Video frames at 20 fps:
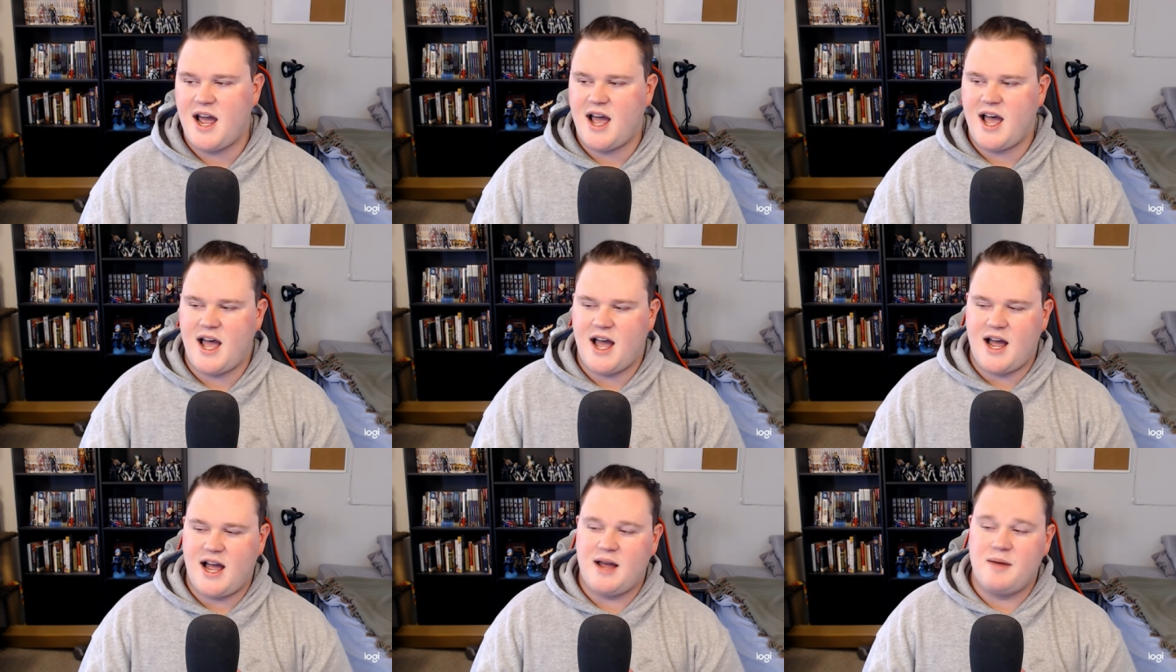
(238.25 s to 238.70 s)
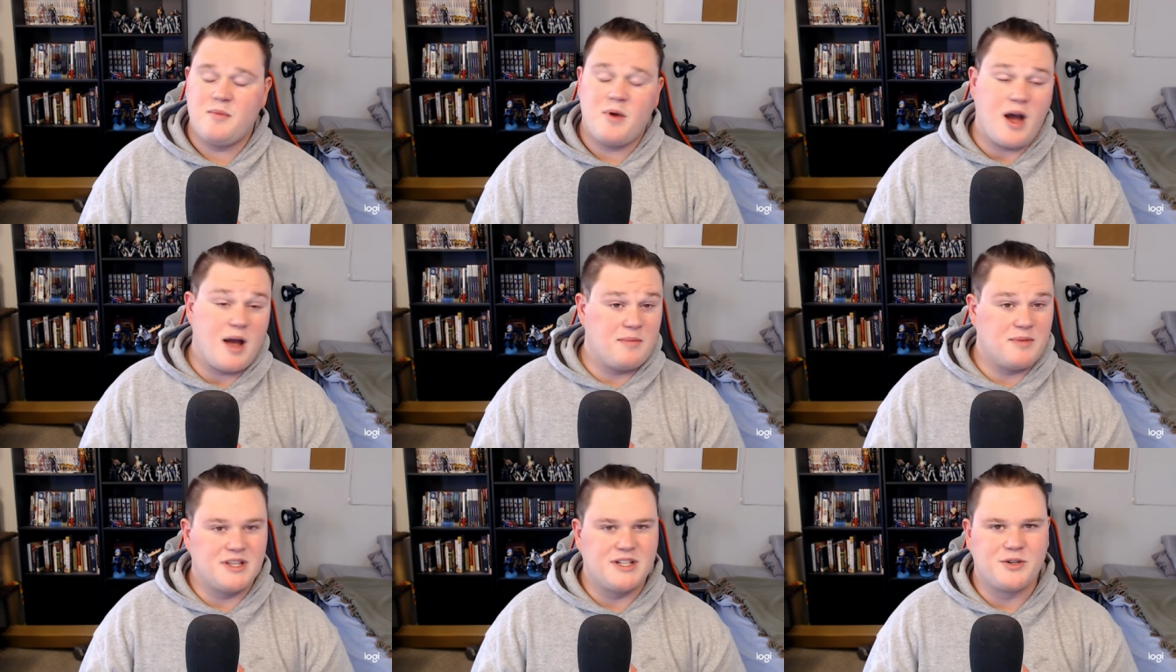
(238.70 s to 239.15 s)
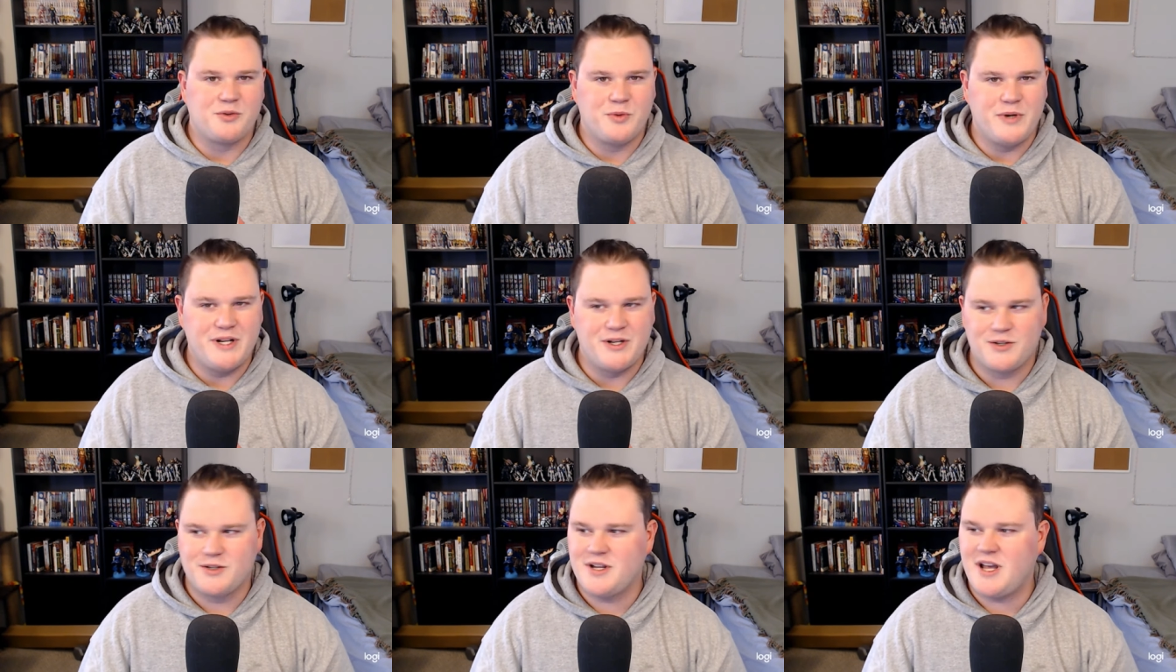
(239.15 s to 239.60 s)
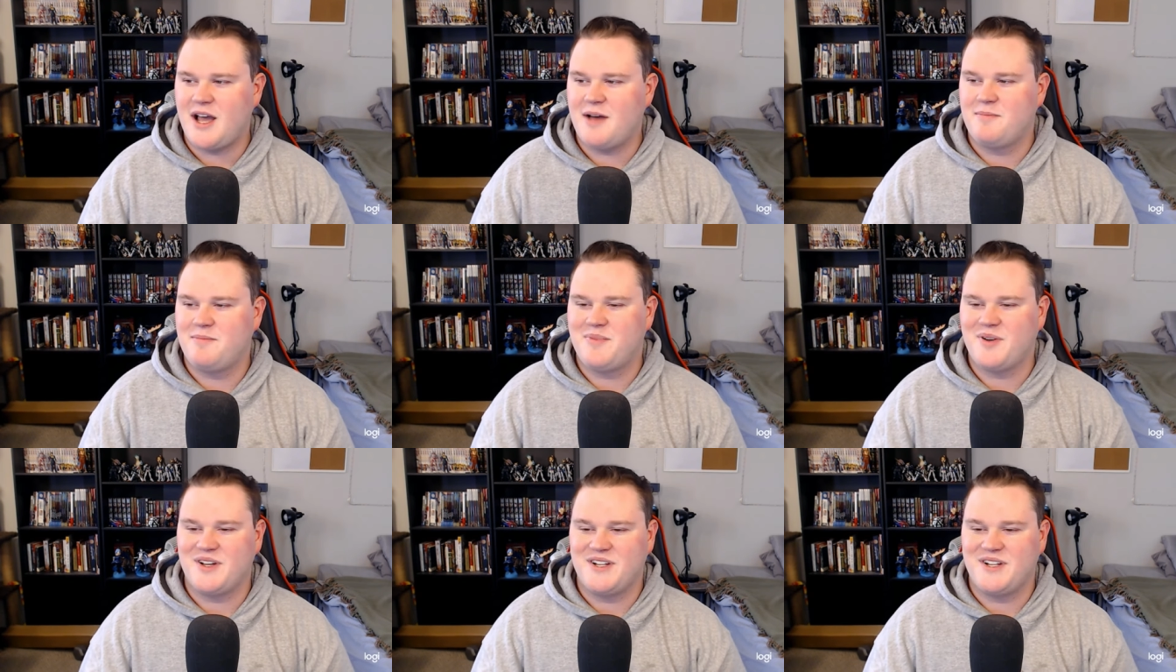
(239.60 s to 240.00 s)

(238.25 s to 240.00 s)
Uh, I'm, I'm a little weird, but